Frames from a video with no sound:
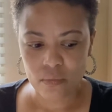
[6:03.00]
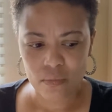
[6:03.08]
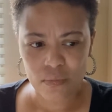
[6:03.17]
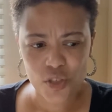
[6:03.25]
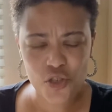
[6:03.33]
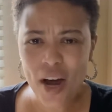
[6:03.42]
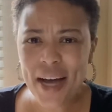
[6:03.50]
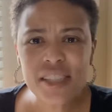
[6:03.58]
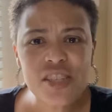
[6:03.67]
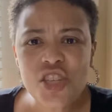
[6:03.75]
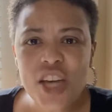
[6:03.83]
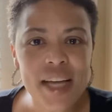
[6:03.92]
trying to
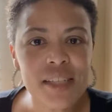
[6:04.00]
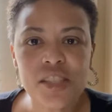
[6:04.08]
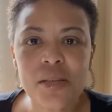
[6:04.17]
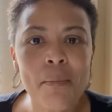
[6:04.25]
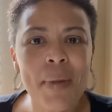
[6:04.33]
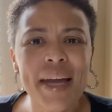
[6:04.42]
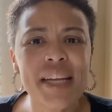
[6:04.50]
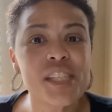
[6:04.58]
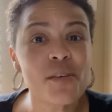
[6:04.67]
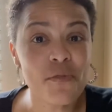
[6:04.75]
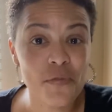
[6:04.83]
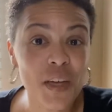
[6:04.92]
change somebody to
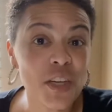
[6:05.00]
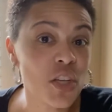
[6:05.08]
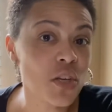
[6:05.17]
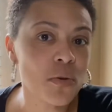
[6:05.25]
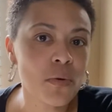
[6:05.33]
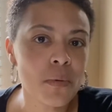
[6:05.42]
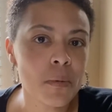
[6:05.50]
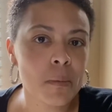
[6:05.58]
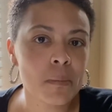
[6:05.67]
fit you,